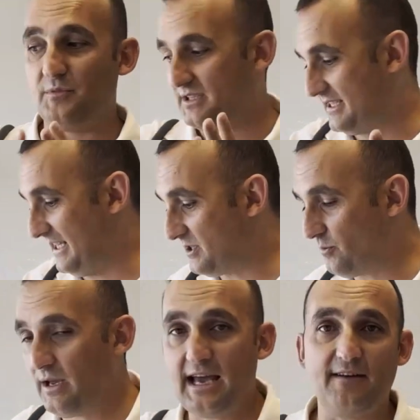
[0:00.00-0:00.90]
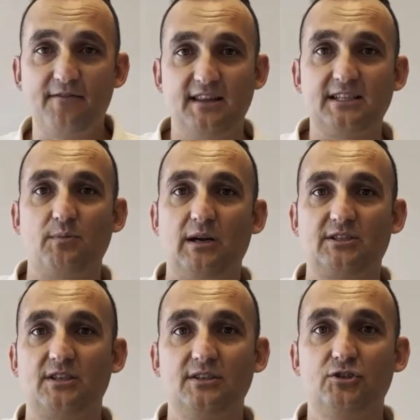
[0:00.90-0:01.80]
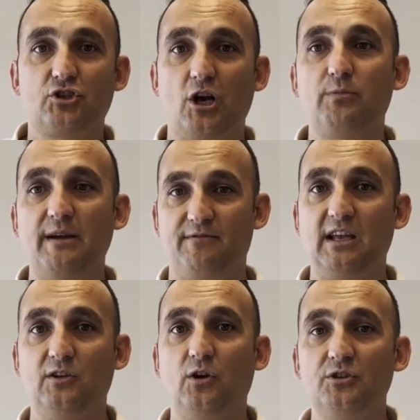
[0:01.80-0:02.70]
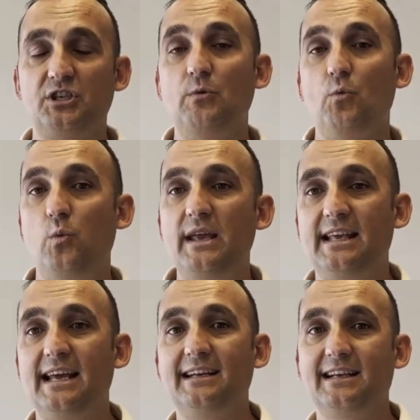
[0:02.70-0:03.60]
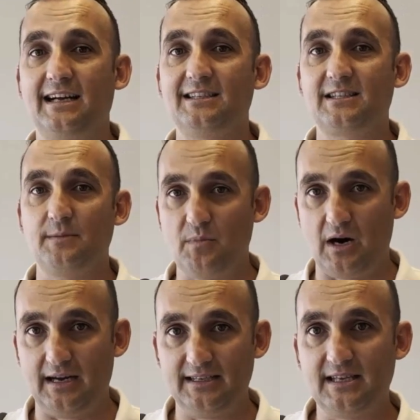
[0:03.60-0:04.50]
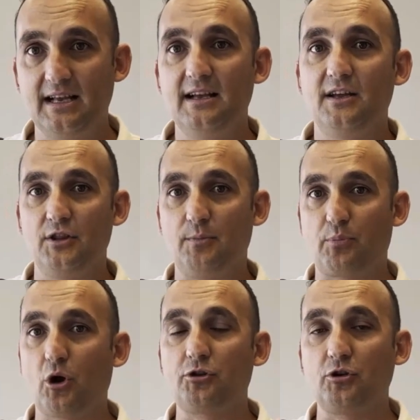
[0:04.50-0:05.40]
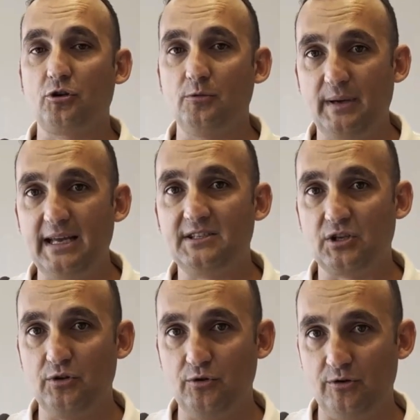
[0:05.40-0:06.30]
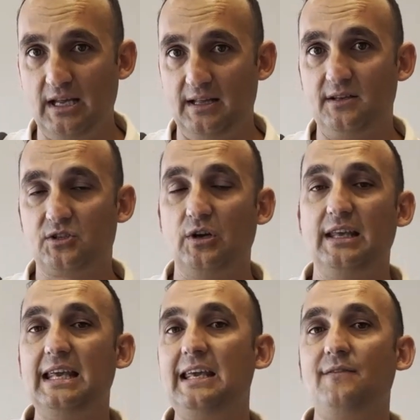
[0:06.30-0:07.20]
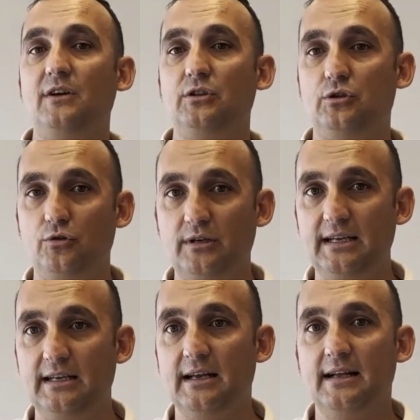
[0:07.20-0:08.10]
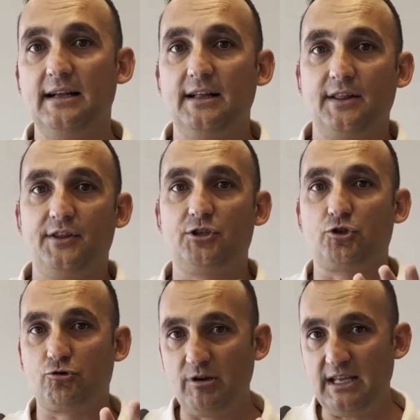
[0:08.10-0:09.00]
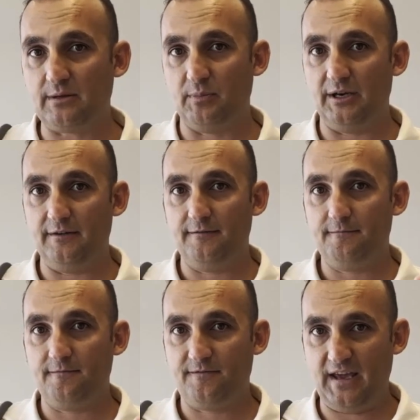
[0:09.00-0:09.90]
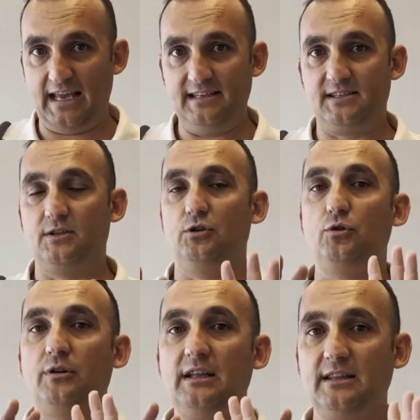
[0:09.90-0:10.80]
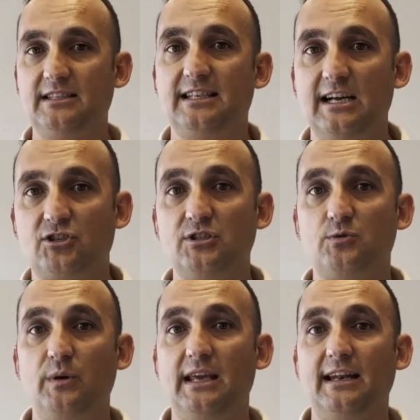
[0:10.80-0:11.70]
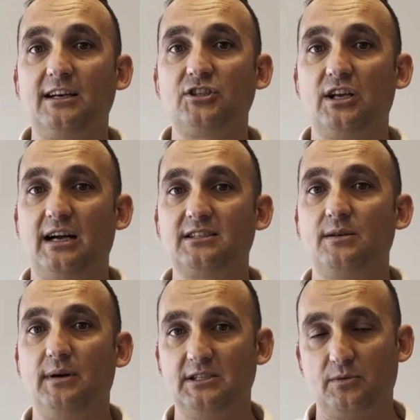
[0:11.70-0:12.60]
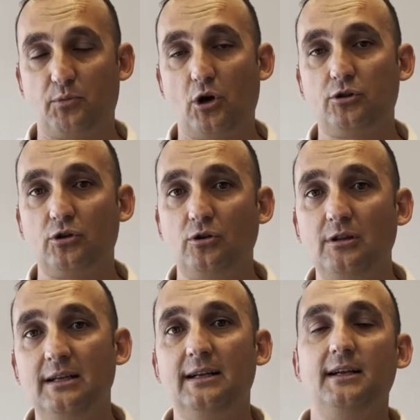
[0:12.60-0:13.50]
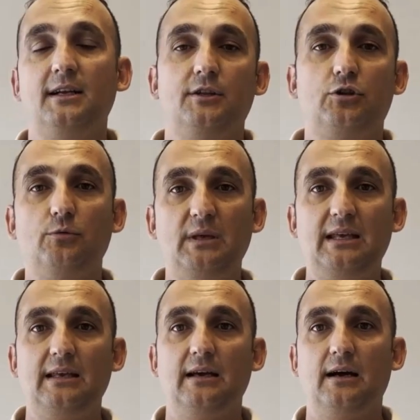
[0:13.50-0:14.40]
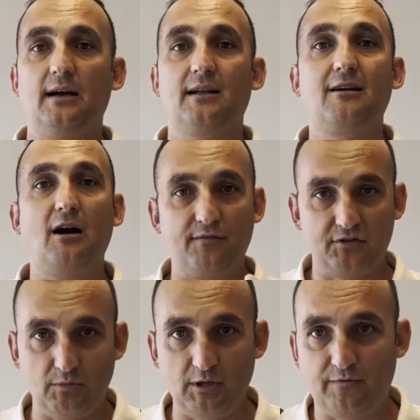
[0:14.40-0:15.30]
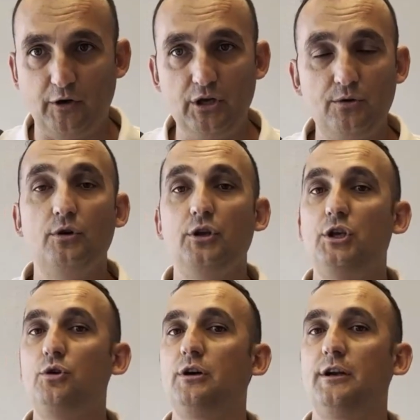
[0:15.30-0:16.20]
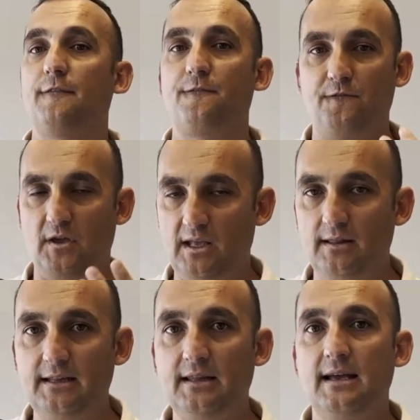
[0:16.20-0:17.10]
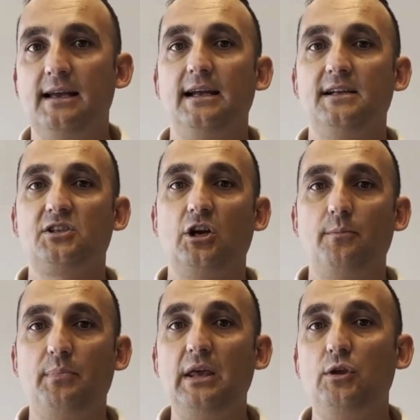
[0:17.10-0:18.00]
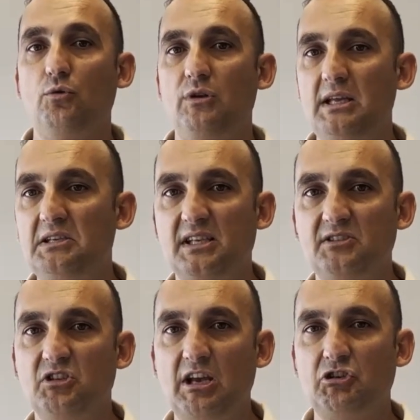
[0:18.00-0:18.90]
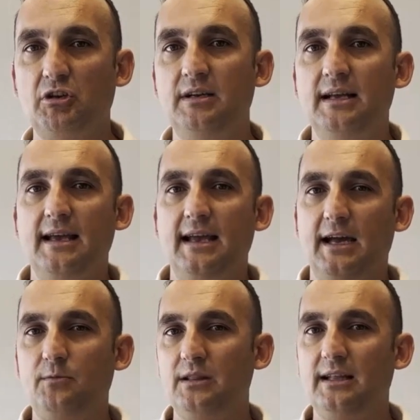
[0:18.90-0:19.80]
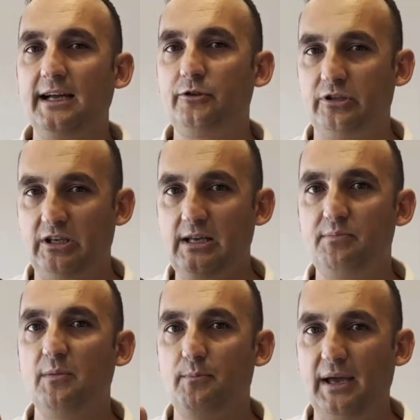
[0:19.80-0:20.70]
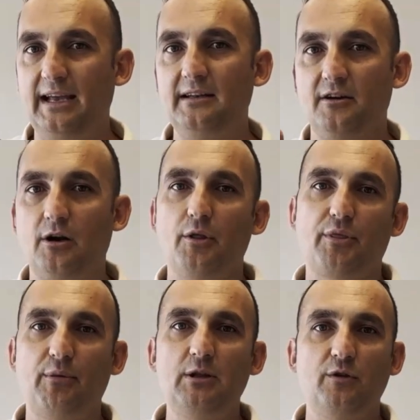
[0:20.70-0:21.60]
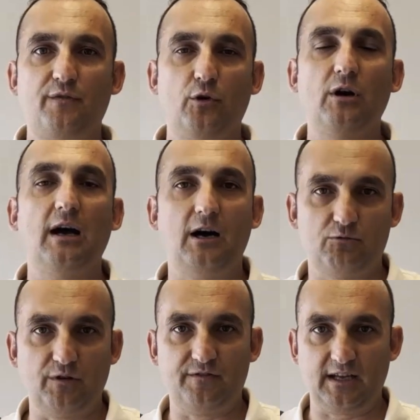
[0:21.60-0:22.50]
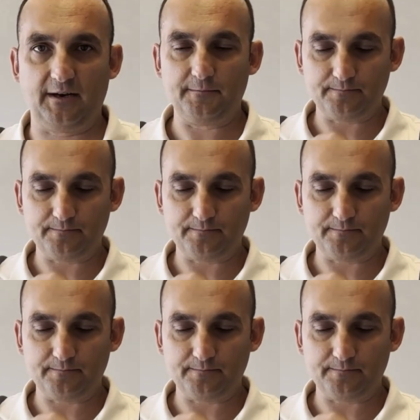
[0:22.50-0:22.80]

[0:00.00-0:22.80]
since we have this much Shockwave technology, we can customize the protocol based on your need. So even during the treatment phase, during the sessions, we can actually customize the protocol to be comfortable for you. You're gonna feel it. It's gonna be unique sensation, and we like to keep the pain around 3 to 4 out of 10.